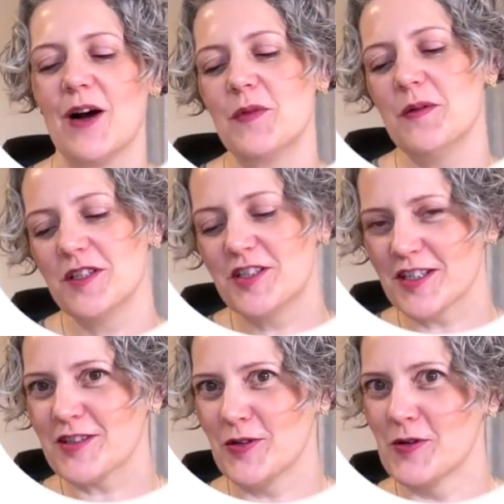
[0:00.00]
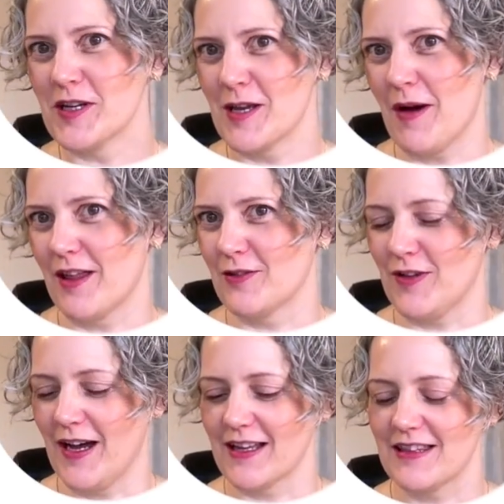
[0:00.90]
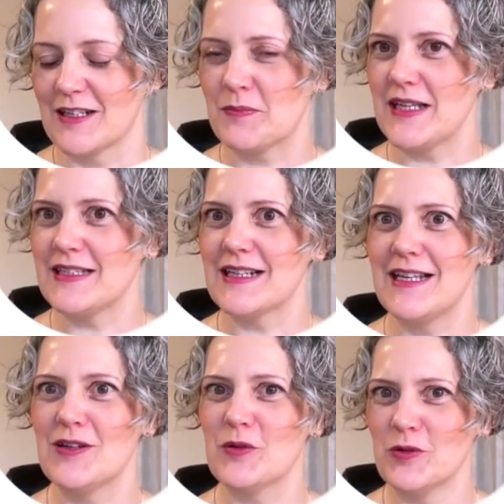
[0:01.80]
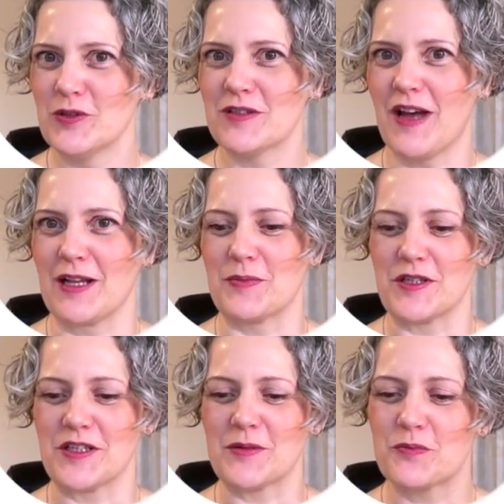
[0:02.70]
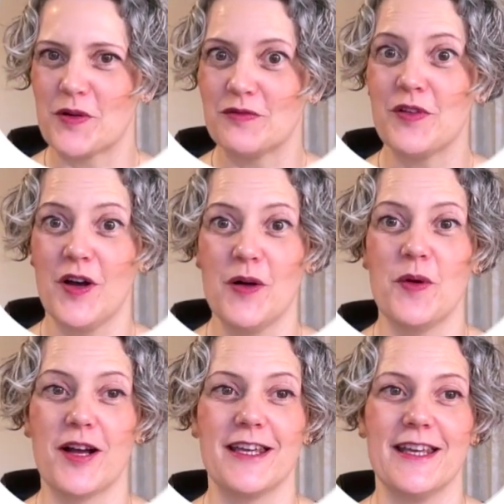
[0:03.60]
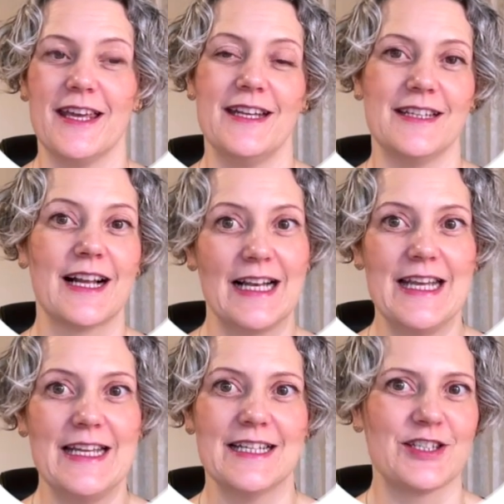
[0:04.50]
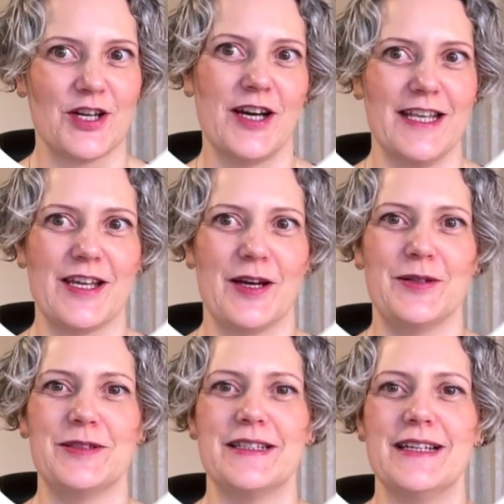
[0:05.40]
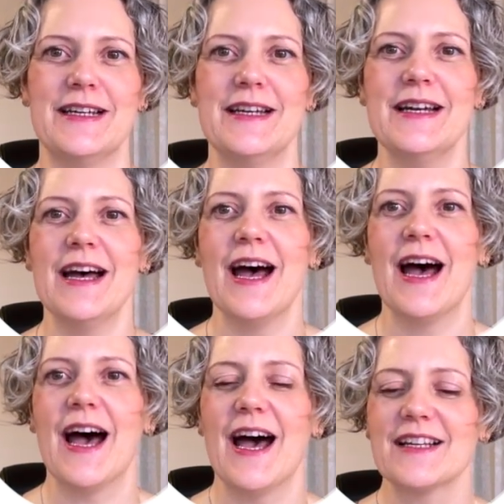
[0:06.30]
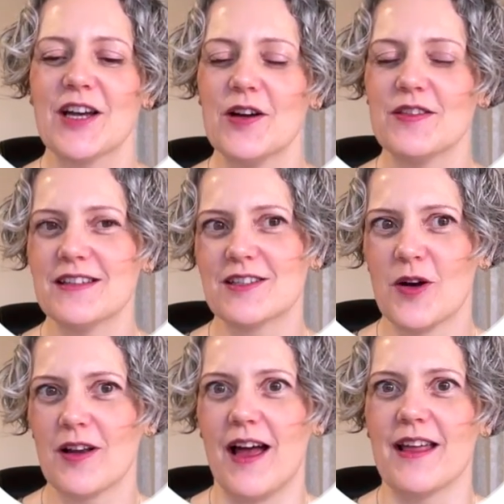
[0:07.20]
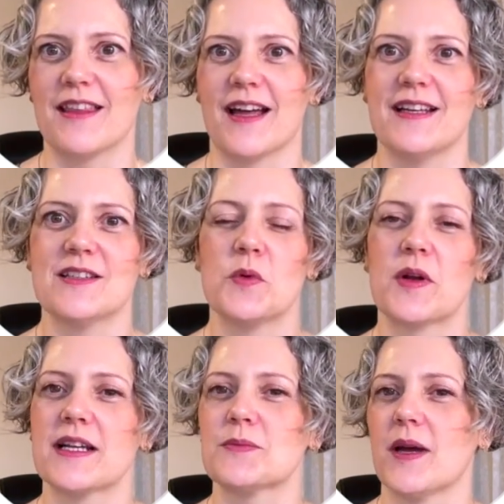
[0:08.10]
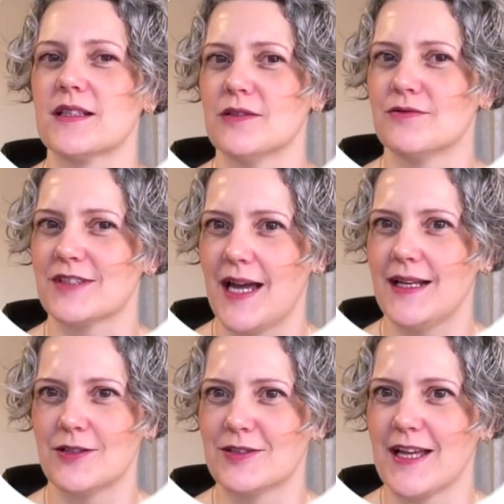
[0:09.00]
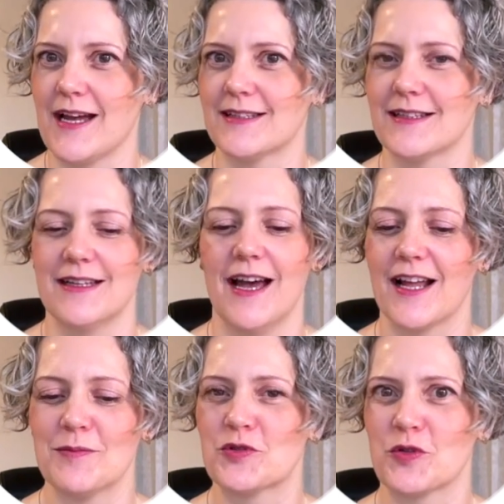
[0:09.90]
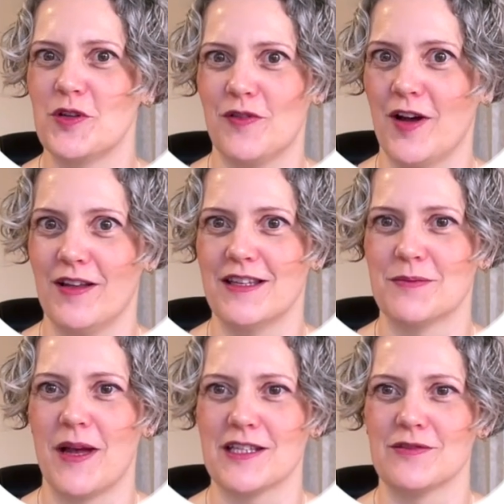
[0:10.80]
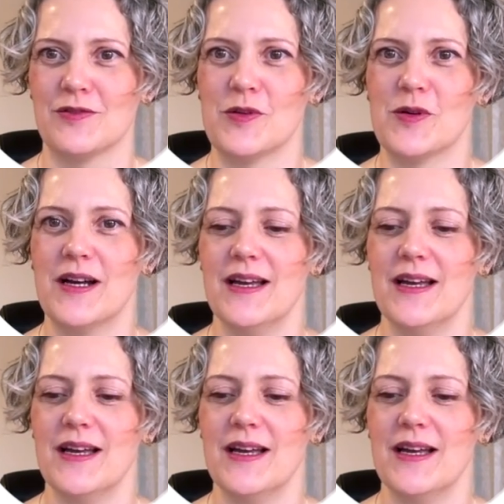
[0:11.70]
we were just talking about the fact that basically all developers prefer working in clean and tidy code. And code that's not like that is one aspect of technical debt. And I'm sure you've heard this metaphor.